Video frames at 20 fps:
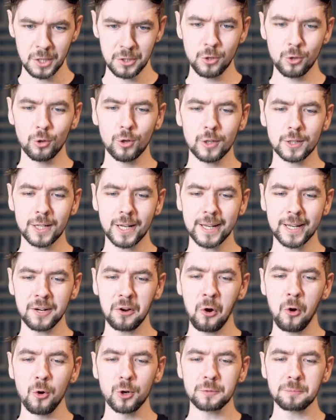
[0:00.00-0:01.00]
You look like an
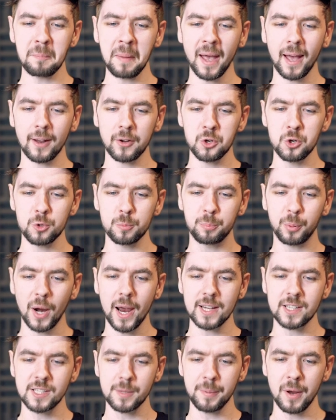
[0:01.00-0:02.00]
old man who
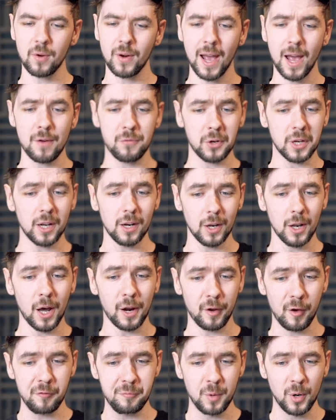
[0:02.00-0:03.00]
brags about having a
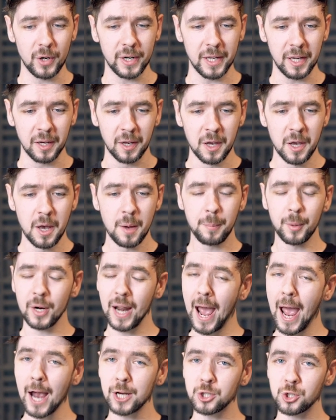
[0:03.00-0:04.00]
lot of money, but
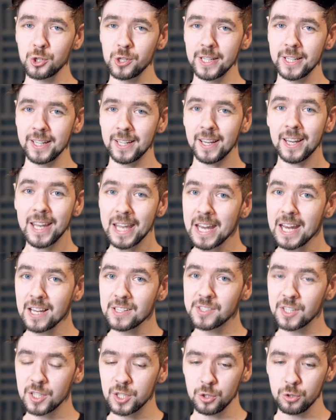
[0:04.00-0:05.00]
actually
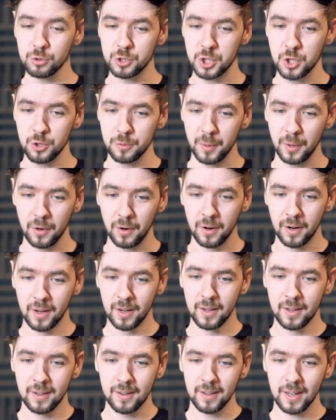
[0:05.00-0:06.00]
is a YouTuber.
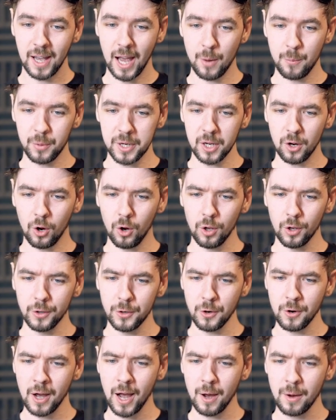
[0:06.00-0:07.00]
And we all
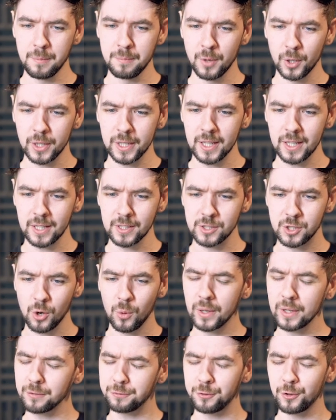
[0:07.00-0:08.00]
know how money is
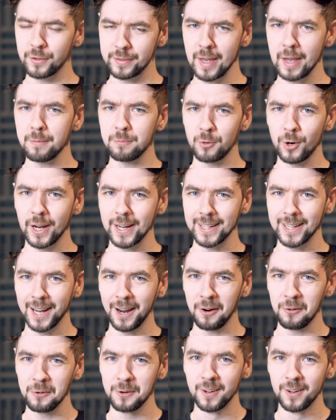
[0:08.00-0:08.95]
going for them right now.